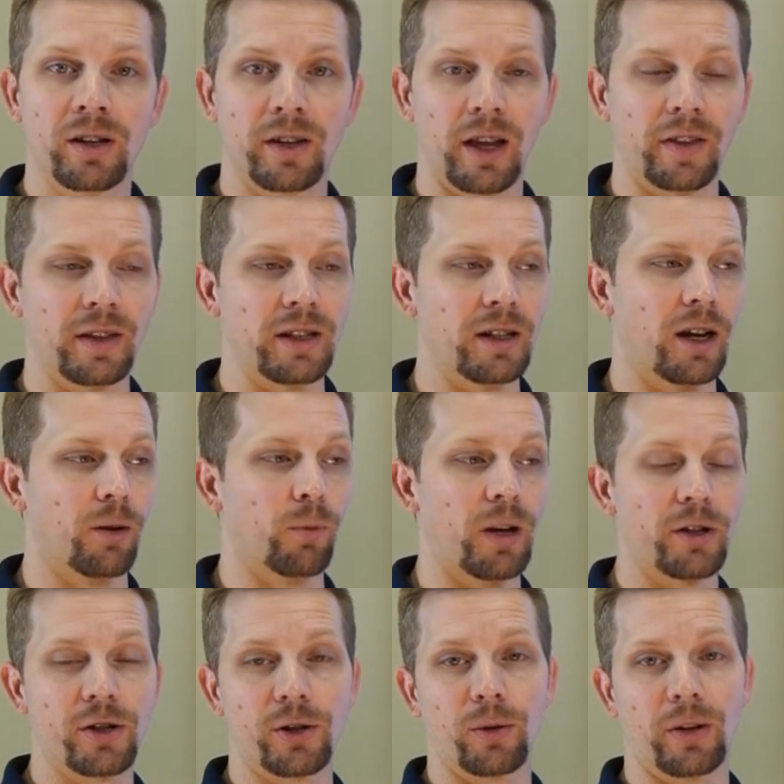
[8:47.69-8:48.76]
that the
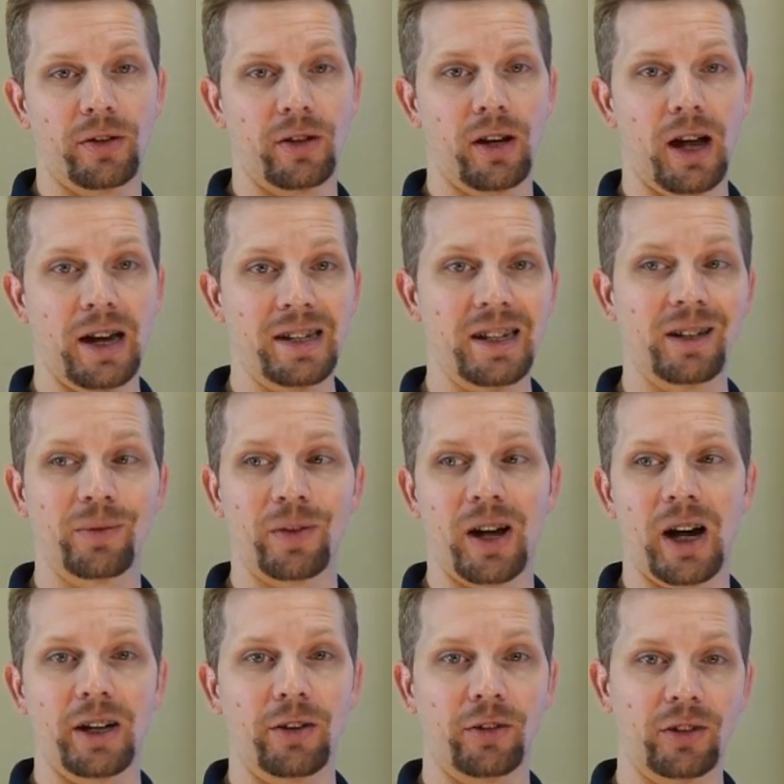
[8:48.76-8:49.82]
register is
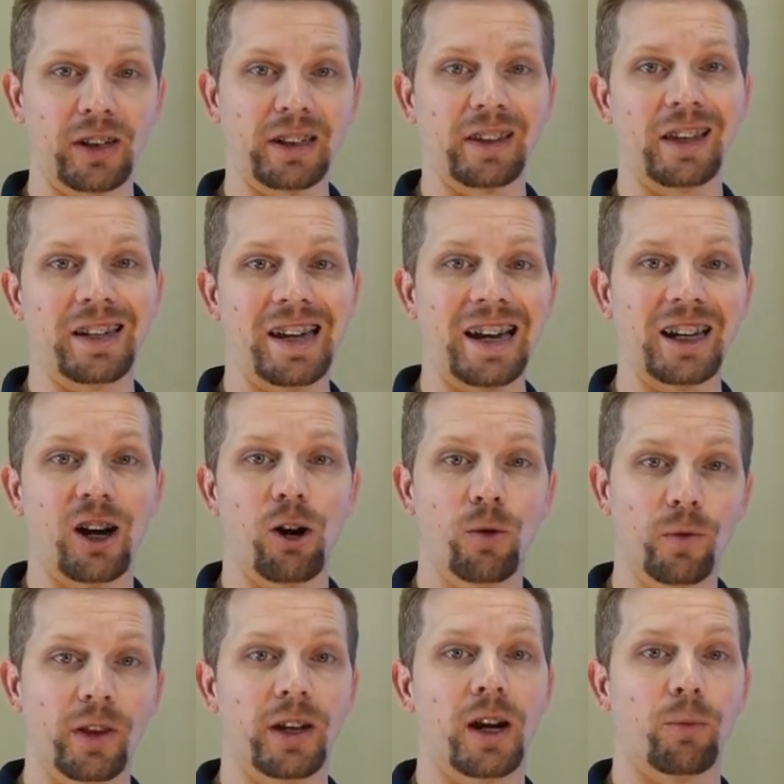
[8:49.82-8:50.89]
identified as sending the data
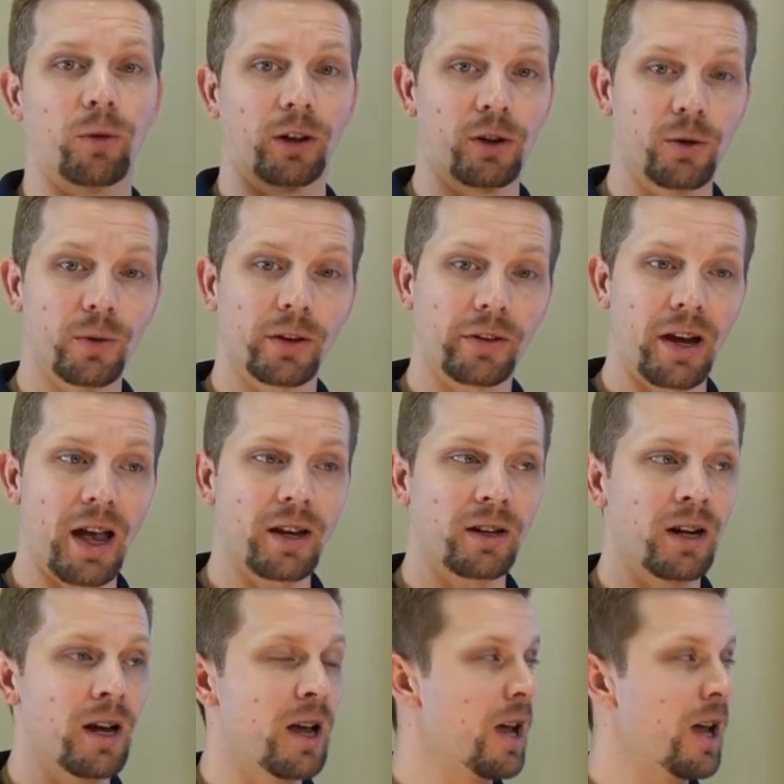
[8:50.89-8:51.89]
over the network to us at,